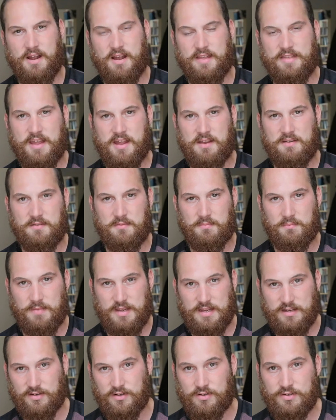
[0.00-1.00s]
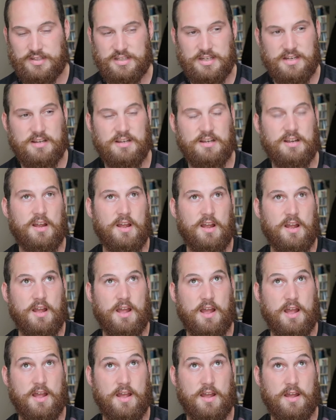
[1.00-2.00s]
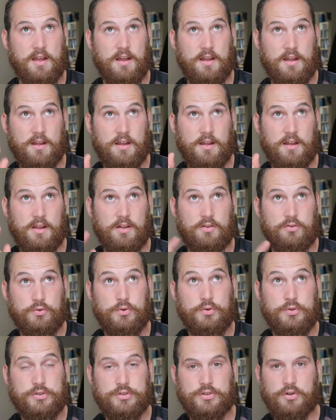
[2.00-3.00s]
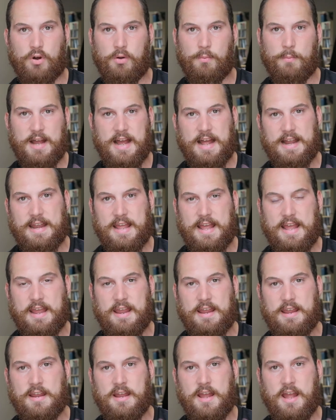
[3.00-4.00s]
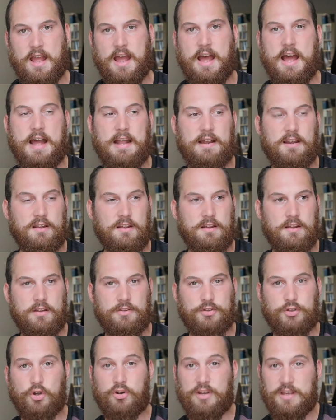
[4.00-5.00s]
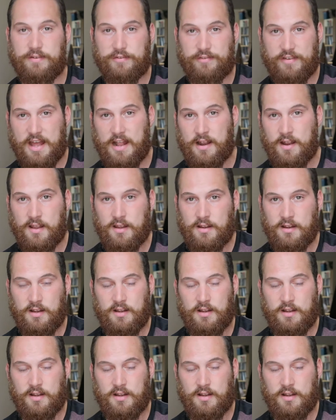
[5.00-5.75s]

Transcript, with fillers: And then me and Lucy, uh, nous sommes allés à la Tour Eiffel